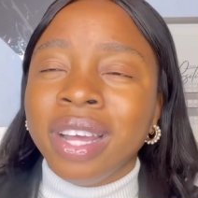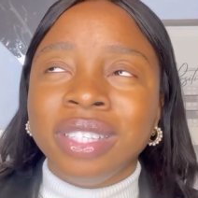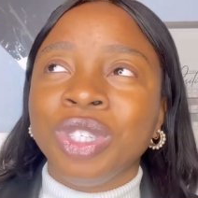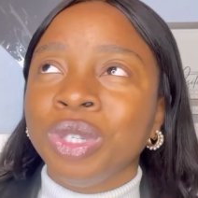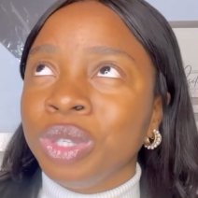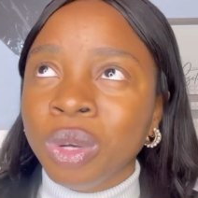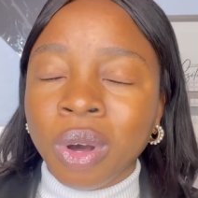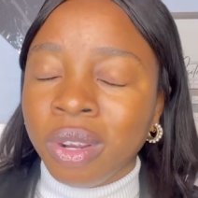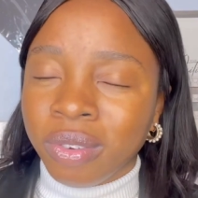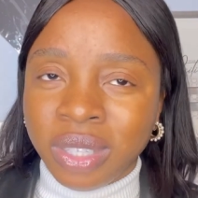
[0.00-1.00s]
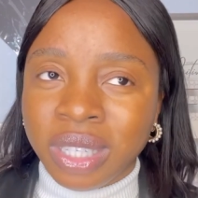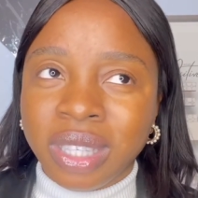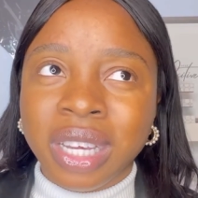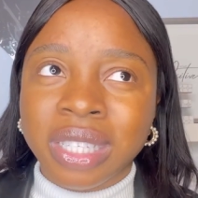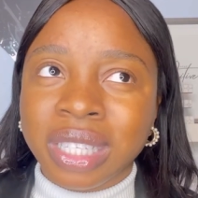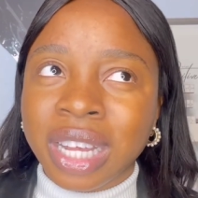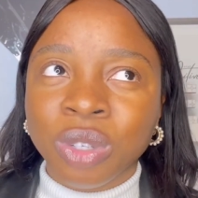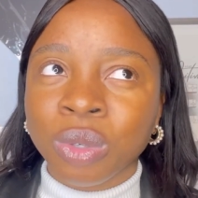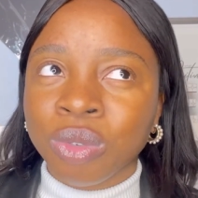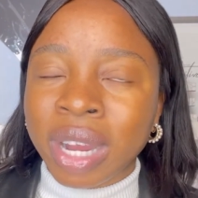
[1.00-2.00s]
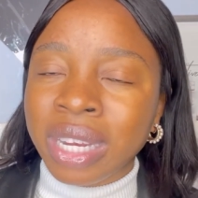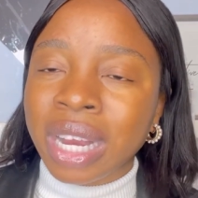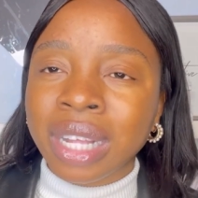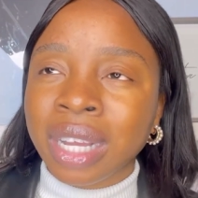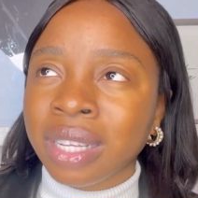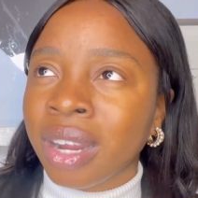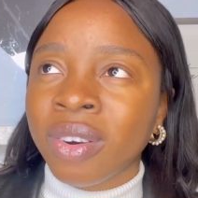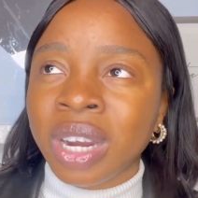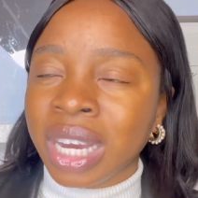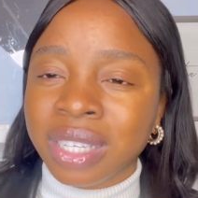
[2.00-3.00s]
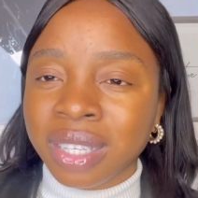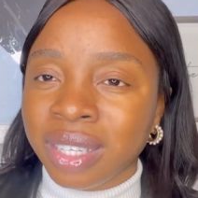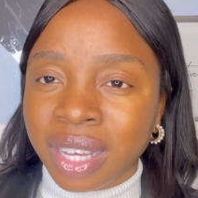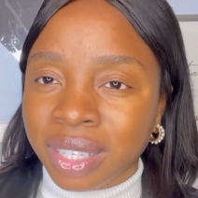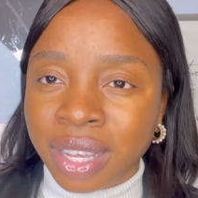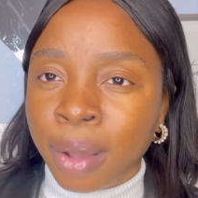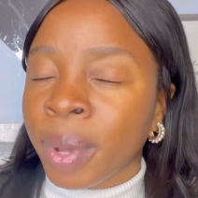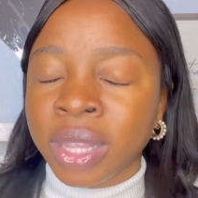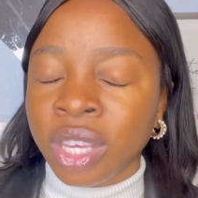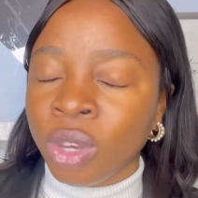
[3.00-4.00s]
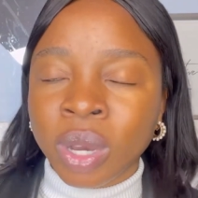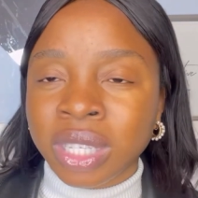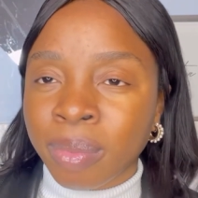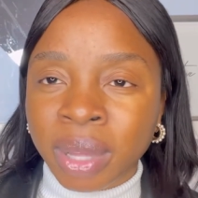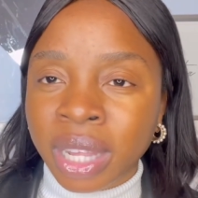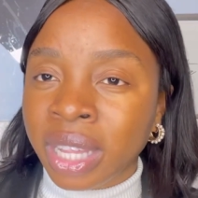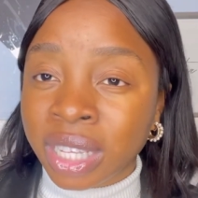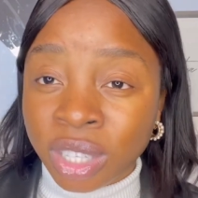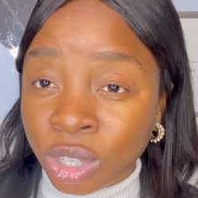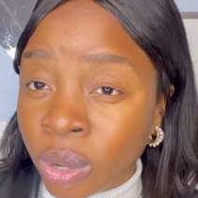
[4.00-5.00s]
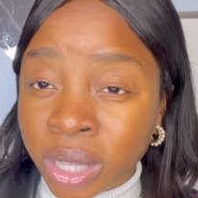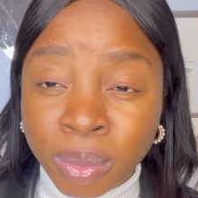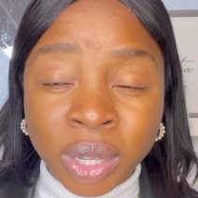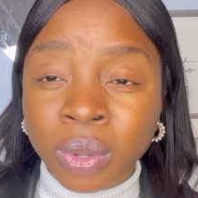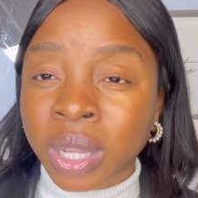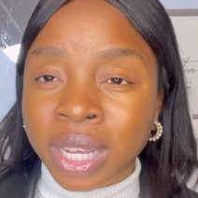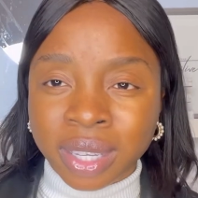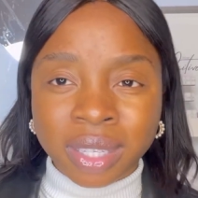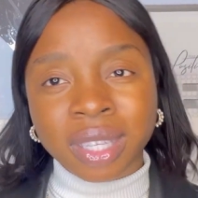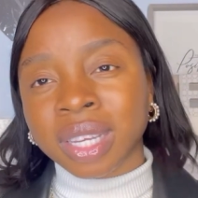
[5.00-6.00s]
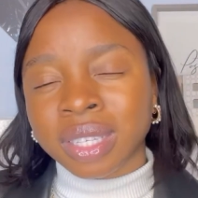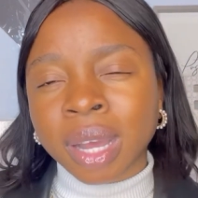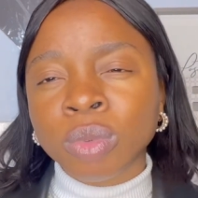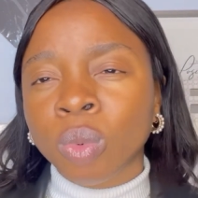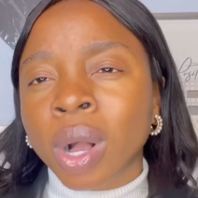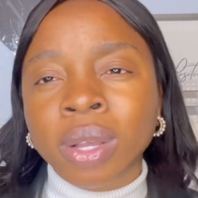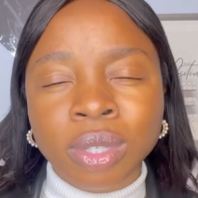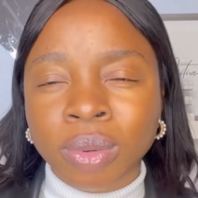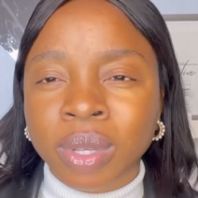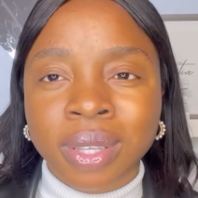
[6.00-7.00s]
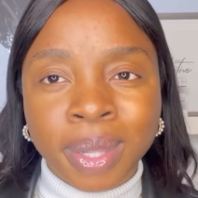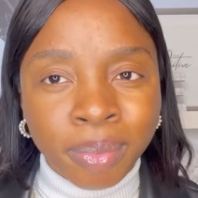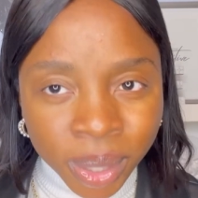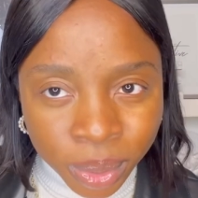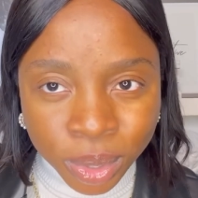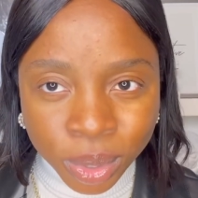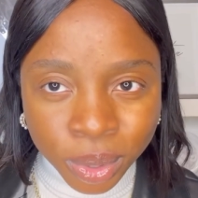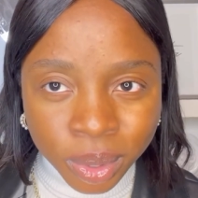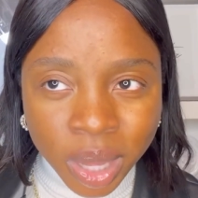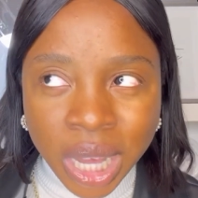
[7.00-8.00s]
Did you know all of these things, that you could write the Canada licensing exam and the USMLE, that's the US medical licensing exams, whilst you were still in medical school?